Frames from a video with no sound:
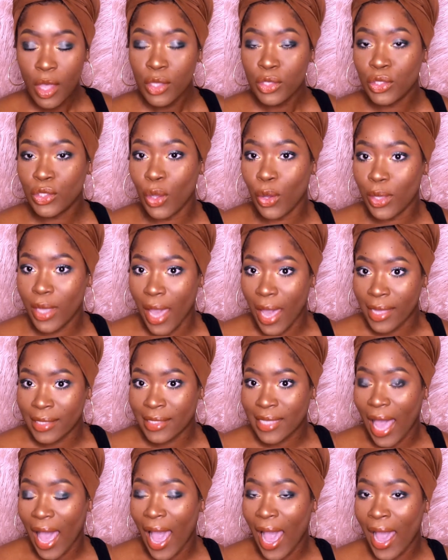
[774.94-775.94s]
So
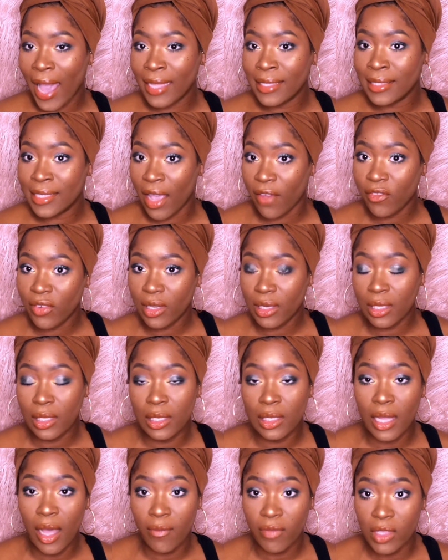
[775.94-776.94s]
yes, I definitely
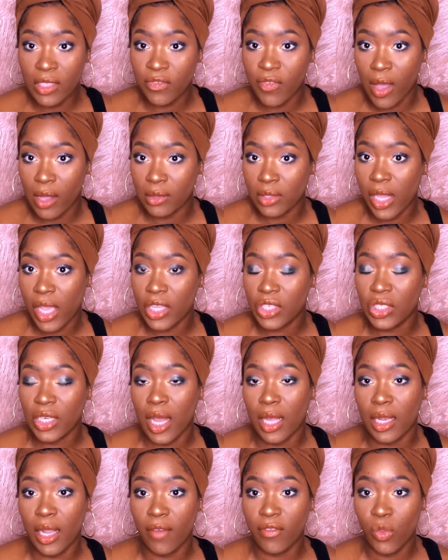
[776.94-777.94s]
love this foundation.
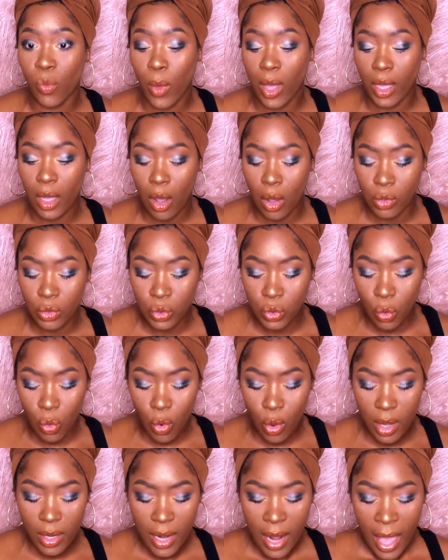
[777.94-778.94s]
I love the way it goes
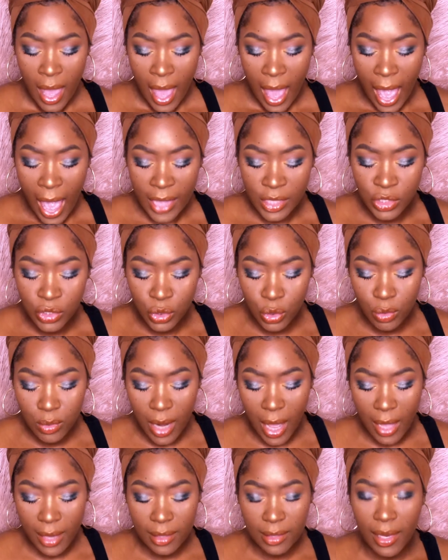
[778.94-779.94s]
on. I do
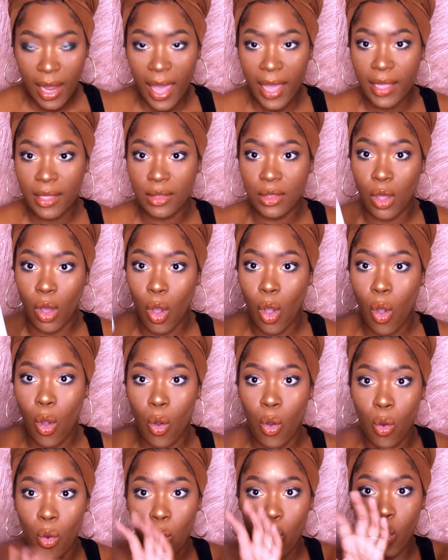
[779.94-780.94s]
not like the
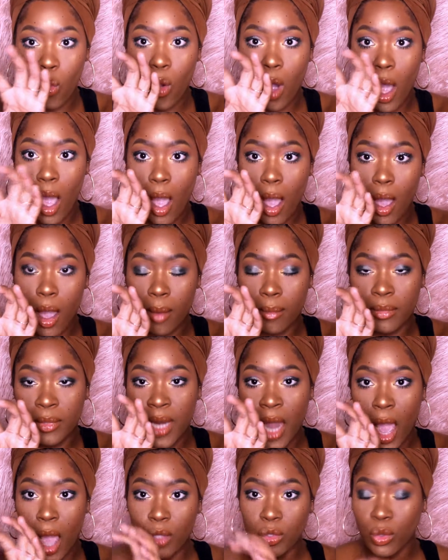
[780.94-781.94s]
whole
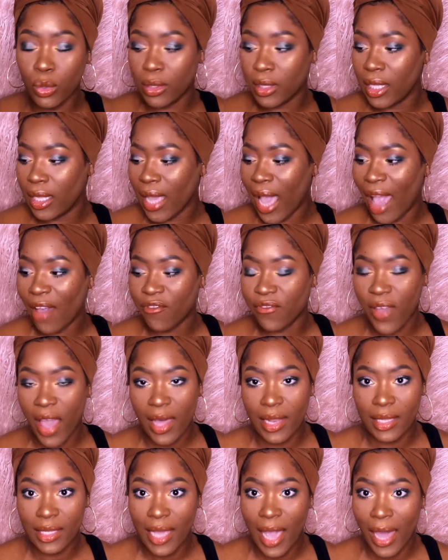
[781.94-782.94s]
nozzle thing. I
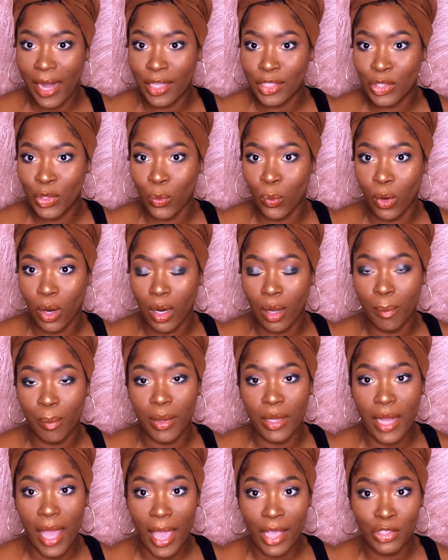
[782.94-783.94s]
finally got it to work,
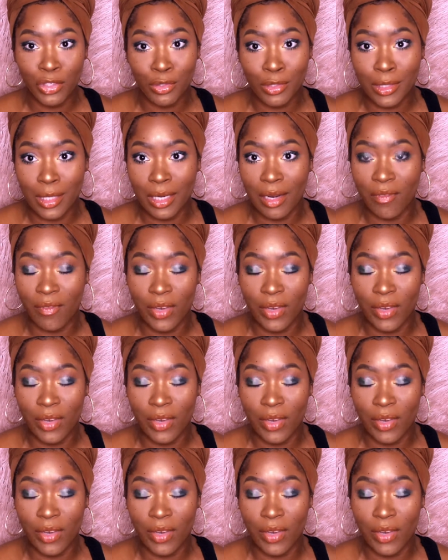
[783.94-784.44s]
but as you'll see in the